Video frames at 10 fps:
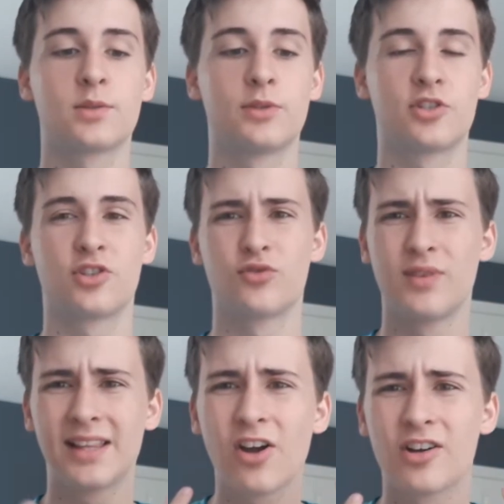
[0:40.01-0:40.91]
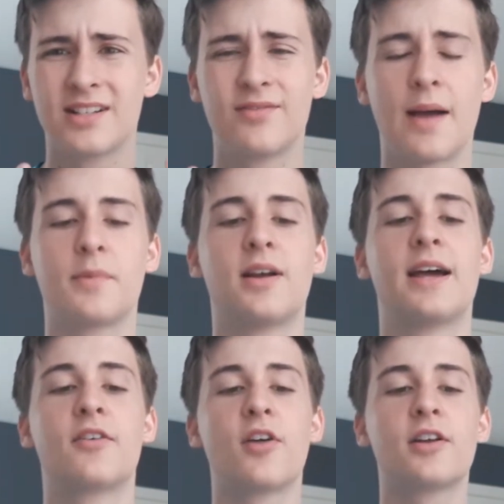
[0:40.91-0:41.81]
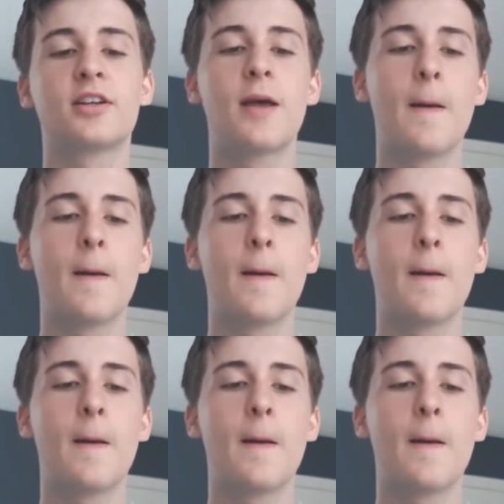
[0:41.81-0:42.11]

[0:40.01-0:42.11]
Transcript: which are just really hard to wrap your head around.